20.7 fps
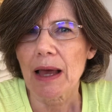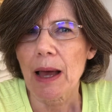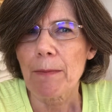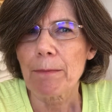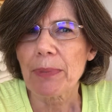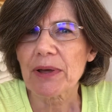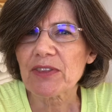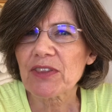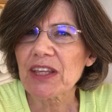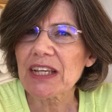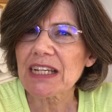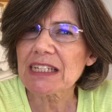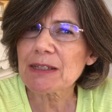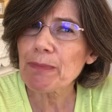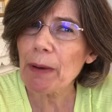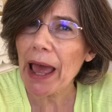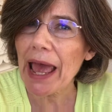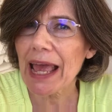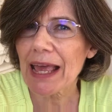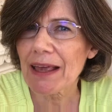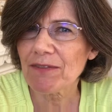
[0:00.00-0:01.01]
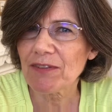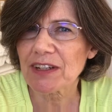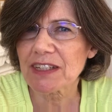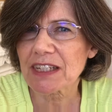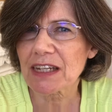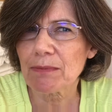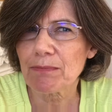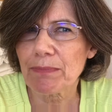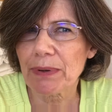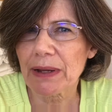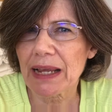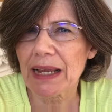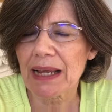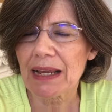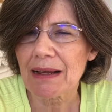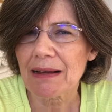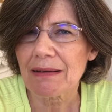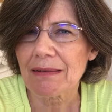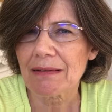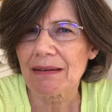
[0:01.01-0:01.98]
But these behaviours can
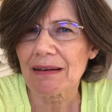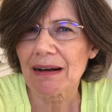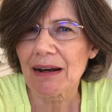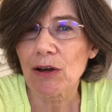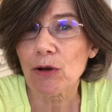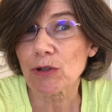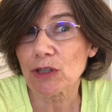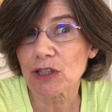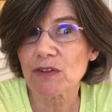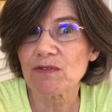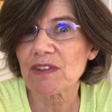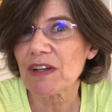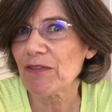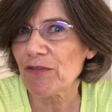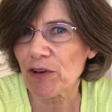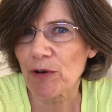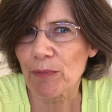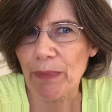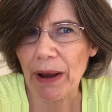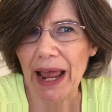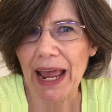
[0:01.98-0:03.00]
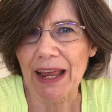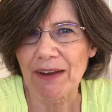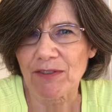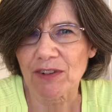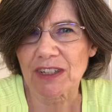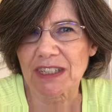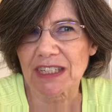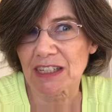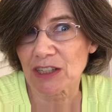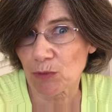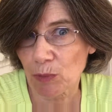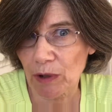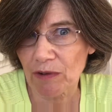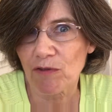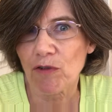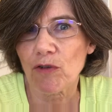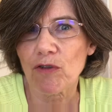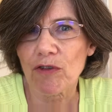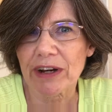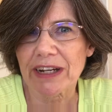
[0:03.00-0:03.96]
be lots of different behaviours, as we've
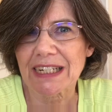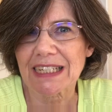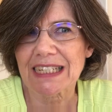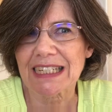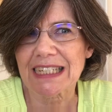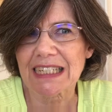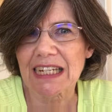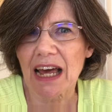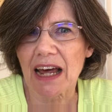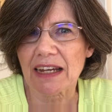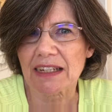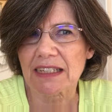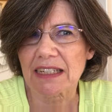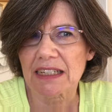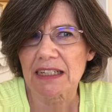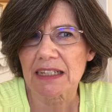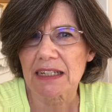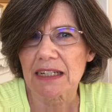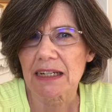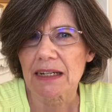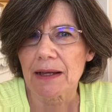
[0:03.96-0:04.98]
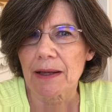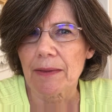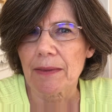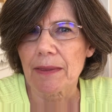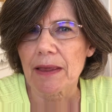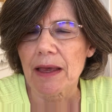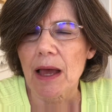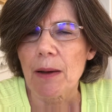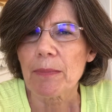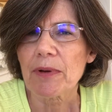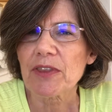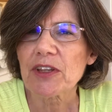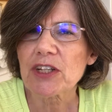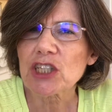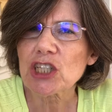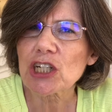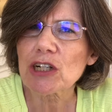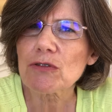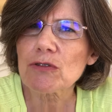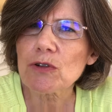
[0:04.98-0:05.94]
already discussed. But the
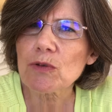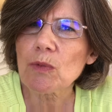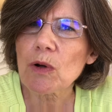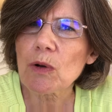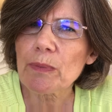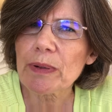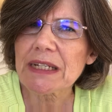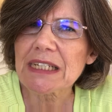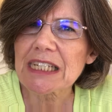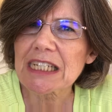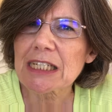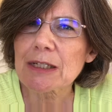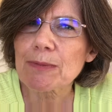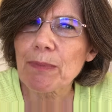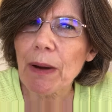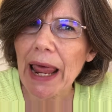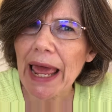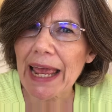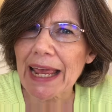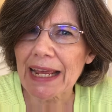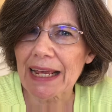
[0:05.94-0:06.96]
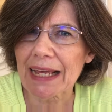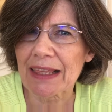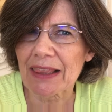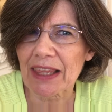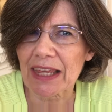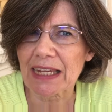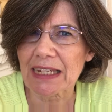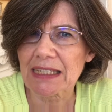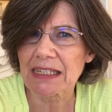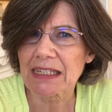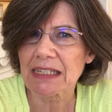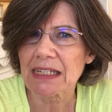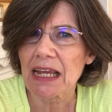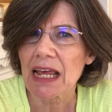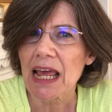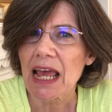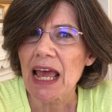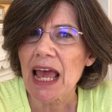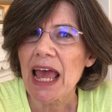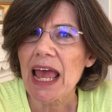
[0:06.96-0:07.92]
children will be displaying this
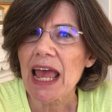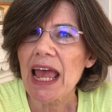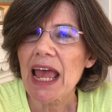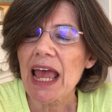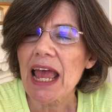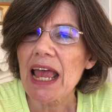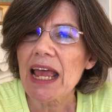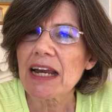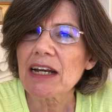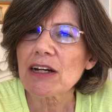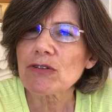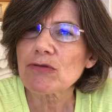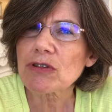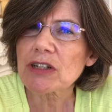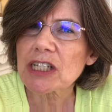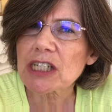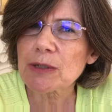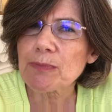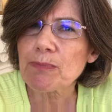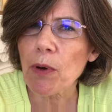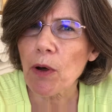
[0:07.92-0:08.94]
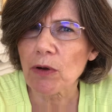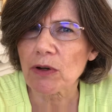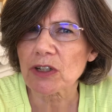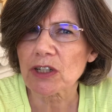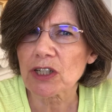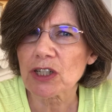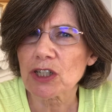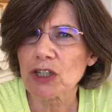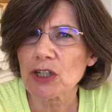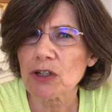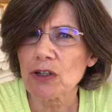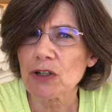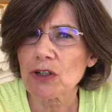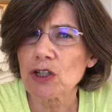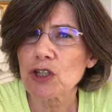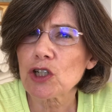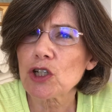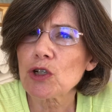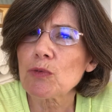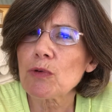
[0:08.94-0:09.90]
in a response
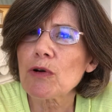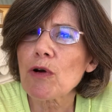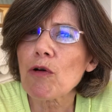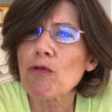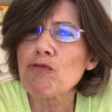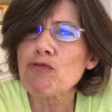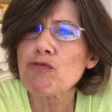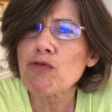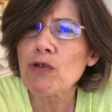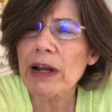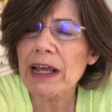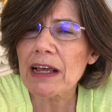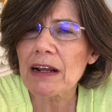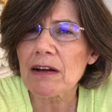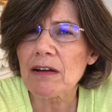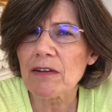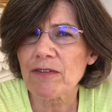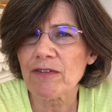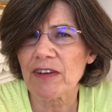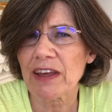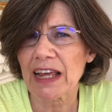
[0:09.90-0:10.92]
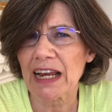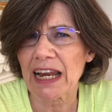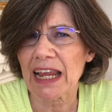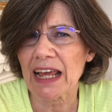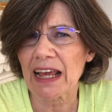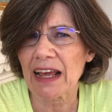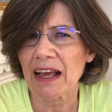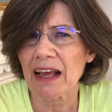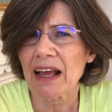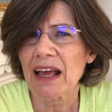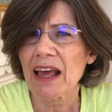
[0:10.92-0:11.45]
to a real feeling